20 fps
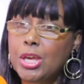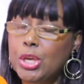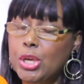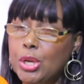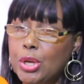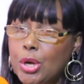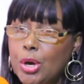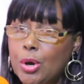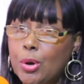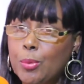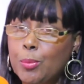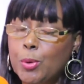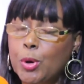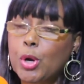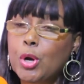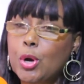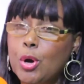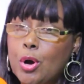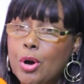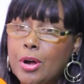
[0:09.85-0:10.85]
you know,
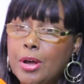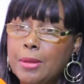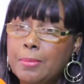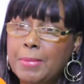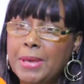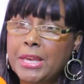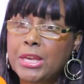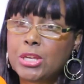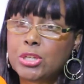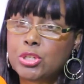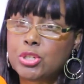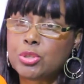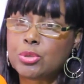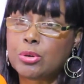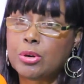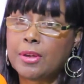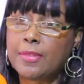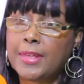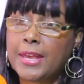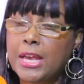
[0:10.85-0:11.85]
work on making
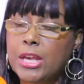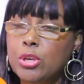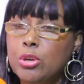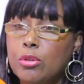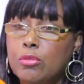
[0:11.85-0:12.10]
sure that